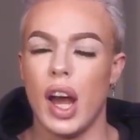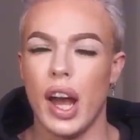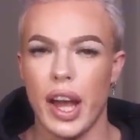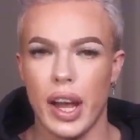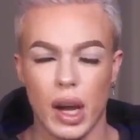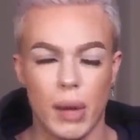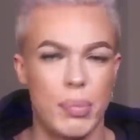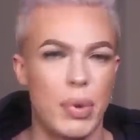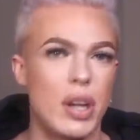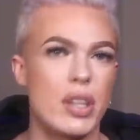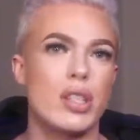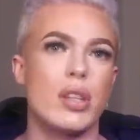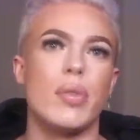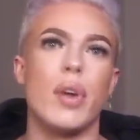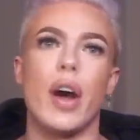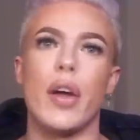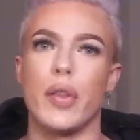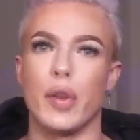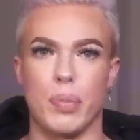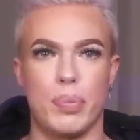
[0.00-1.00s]
and a bunch of
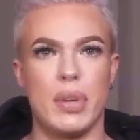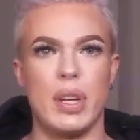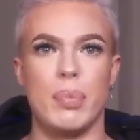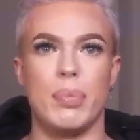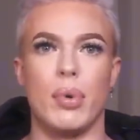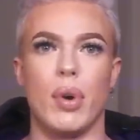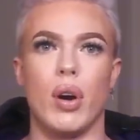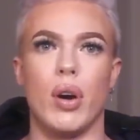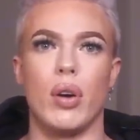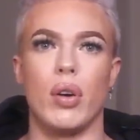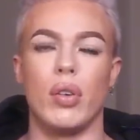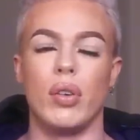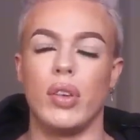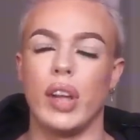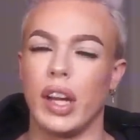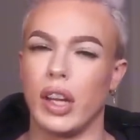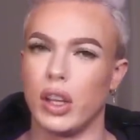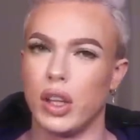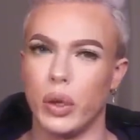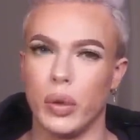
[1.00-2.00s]
other people,
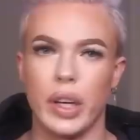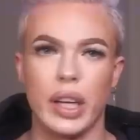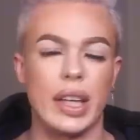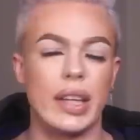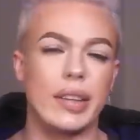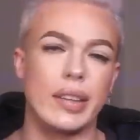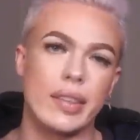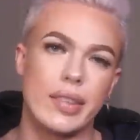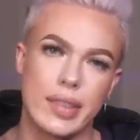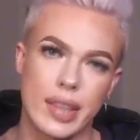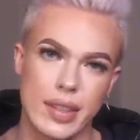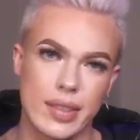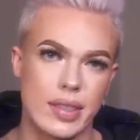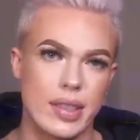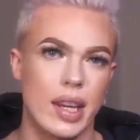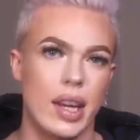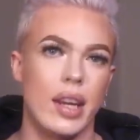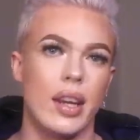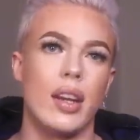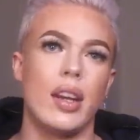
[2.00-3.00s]
including his
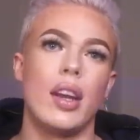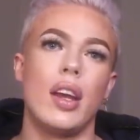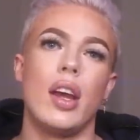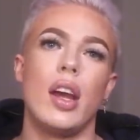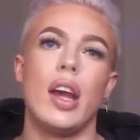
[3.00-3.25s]
assistant,